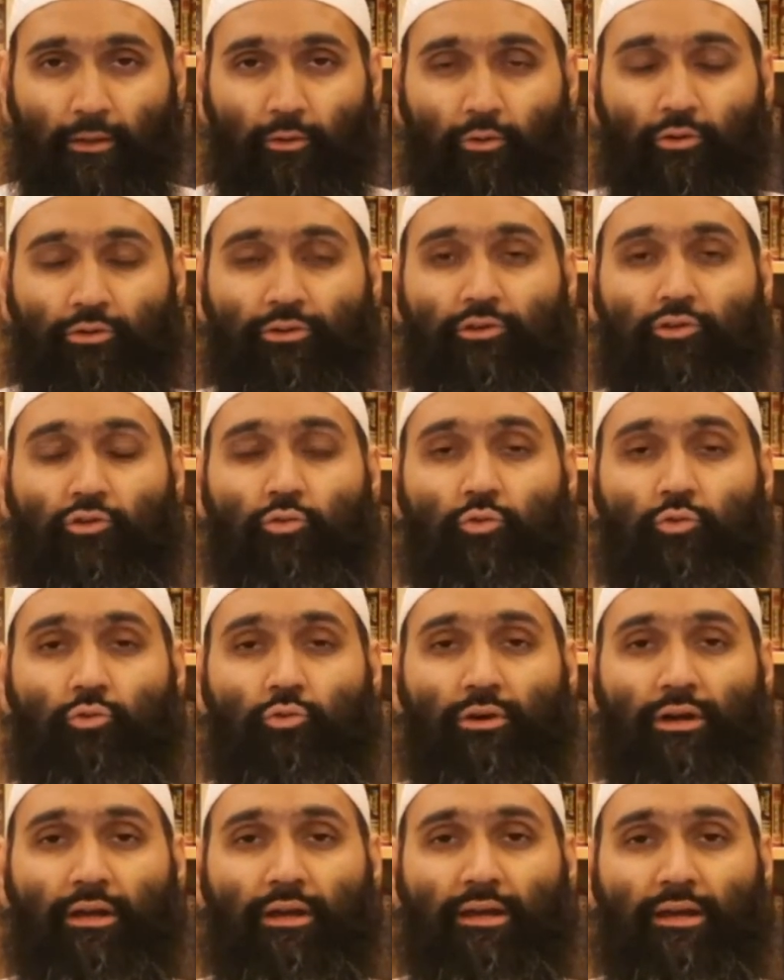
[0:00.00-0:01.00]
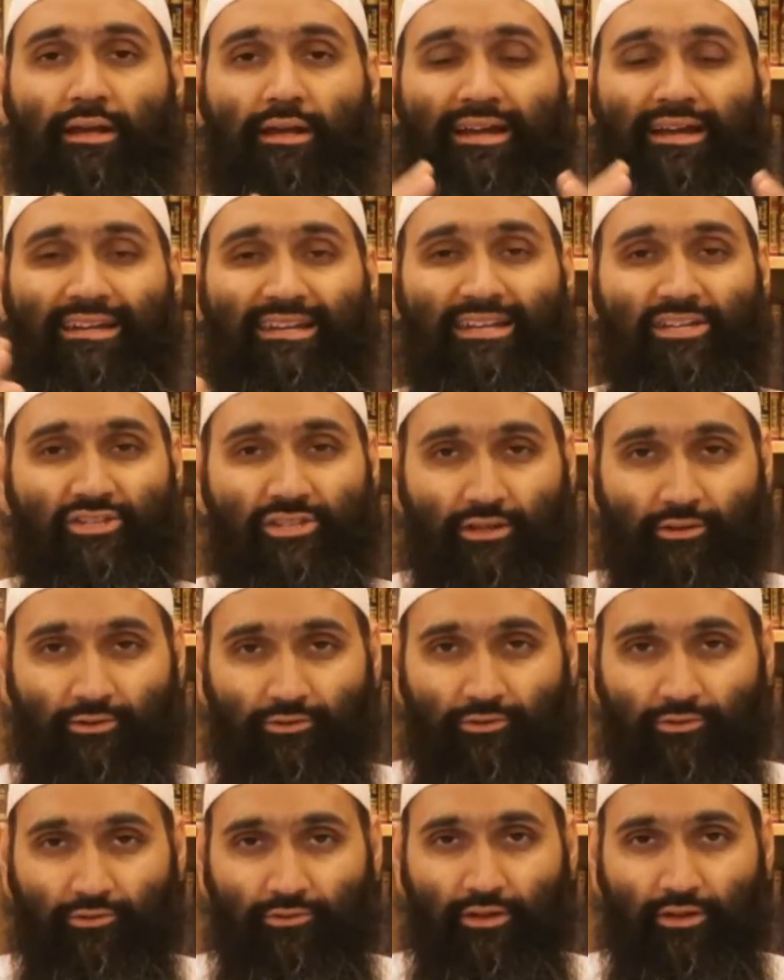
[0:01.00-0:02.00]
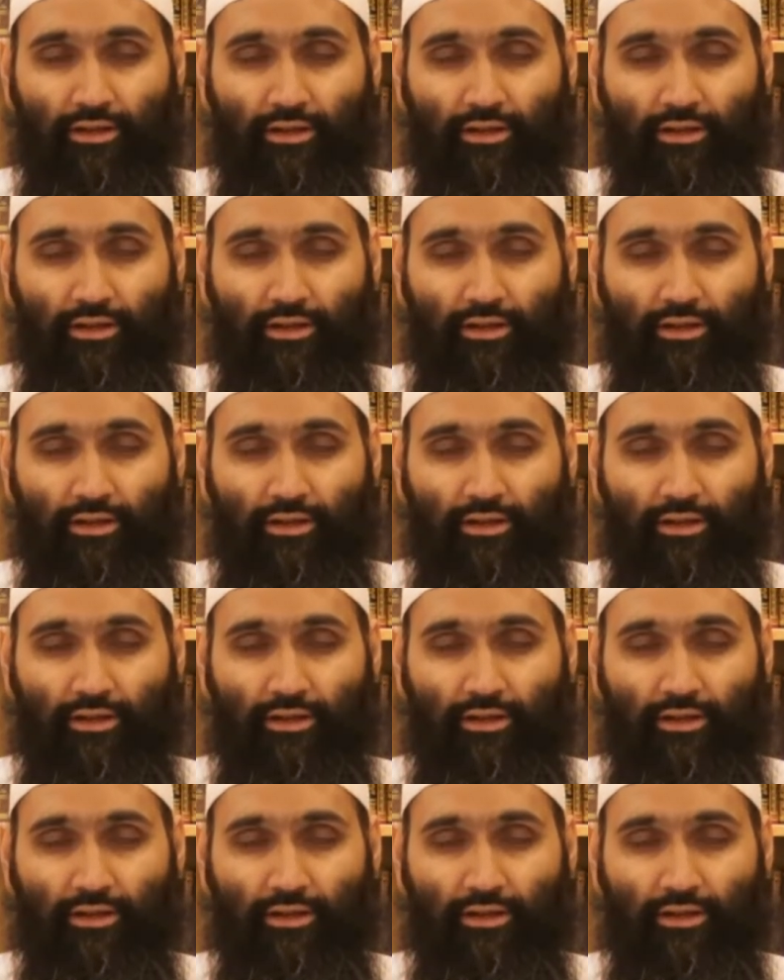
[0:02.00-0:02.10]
or the two conditions